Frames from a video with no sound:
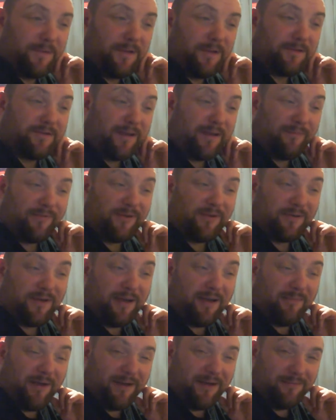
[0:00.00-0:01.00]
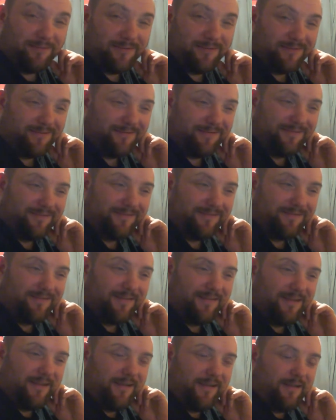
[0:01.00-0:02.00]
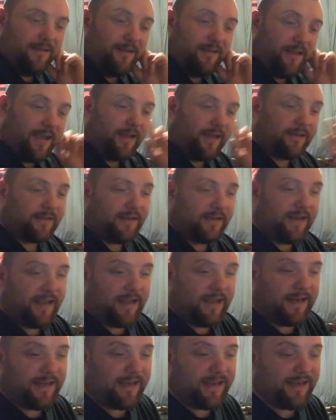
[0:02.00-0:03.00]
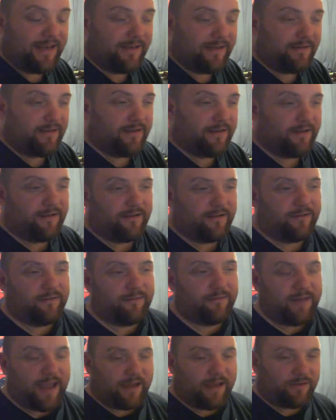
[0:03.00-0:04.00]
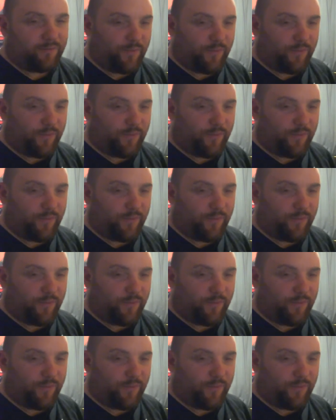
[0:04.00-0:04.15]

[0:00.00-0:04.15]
Something will come up. It's nearly next